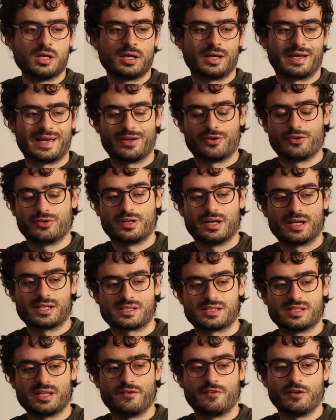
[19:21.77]
Canon
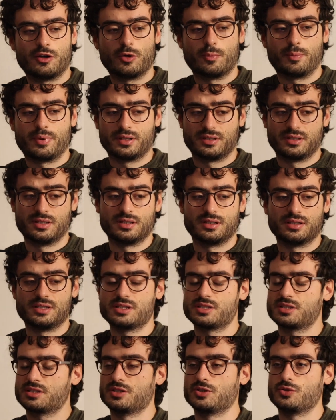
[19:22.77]
has developed
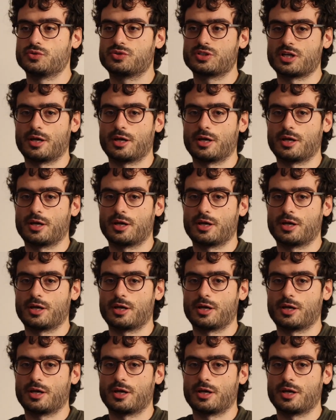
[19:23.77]
this new